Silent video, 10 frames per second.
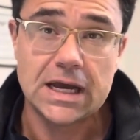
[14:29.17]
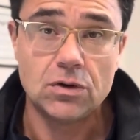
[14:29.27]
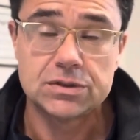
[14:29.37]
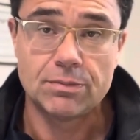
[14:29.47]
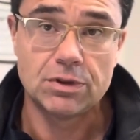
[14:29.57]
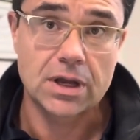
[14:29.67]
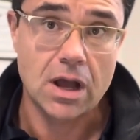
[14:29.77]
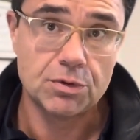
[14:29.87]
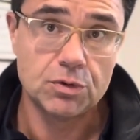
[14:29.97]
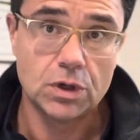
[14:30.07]
I know some of the
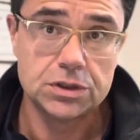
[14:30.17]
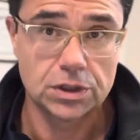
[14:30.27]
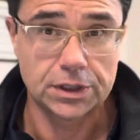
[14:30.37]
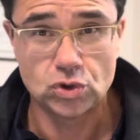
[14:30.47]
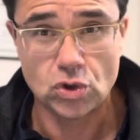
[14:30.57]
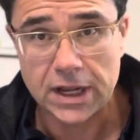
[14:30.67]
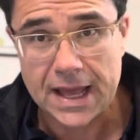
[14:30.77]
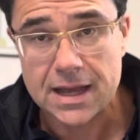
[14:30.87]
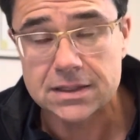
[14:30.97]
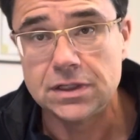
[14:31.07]
common ones are like truck
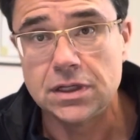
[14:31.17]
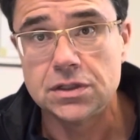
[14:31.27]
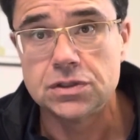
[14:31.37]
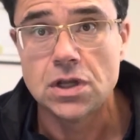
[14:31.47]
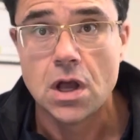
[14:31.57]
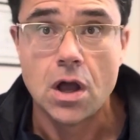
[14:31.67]
accidents,